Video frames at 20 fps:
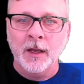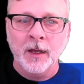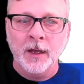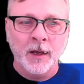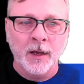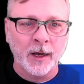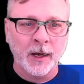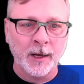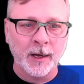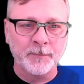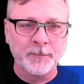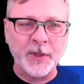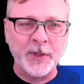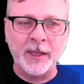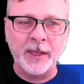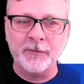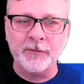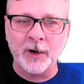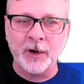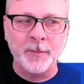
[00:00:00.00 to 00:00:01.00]

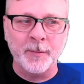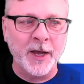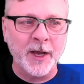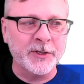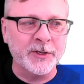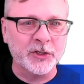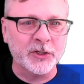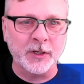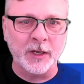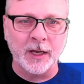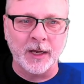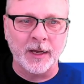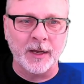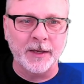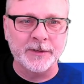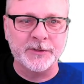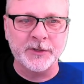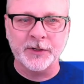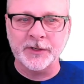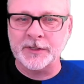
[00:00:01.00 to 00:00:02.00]
Thank you very much.
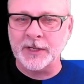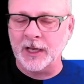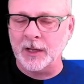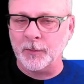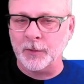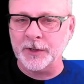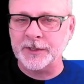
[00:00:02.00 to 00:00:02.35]
As you can tell, we're